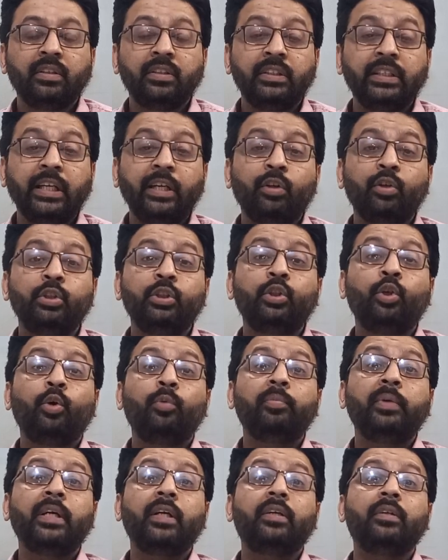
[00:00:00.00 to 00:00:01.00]

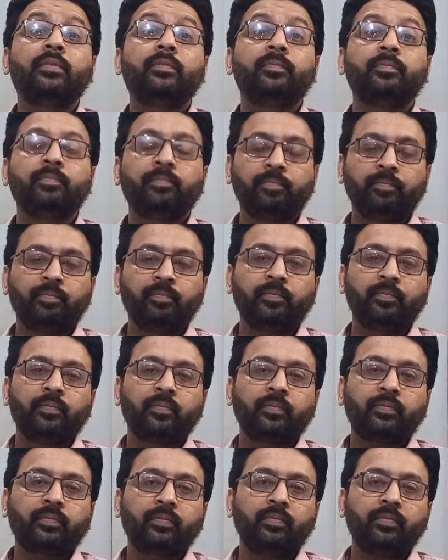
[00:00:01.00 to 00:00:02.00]
xerostomia,
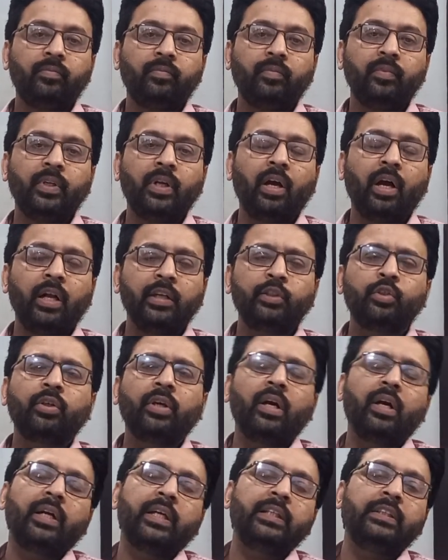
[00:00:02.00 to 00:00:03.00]
also
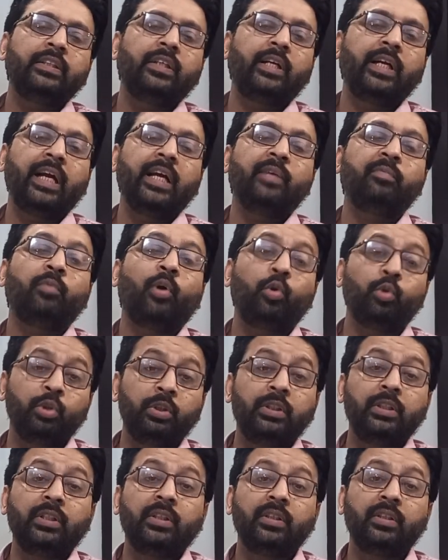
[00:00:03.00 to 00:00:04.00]
called as dry
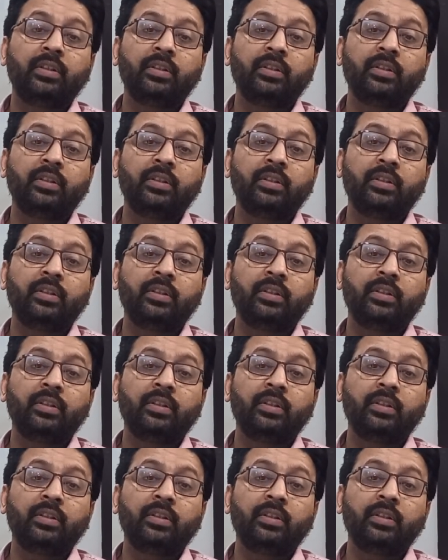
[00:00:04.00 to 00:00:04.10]
mouth.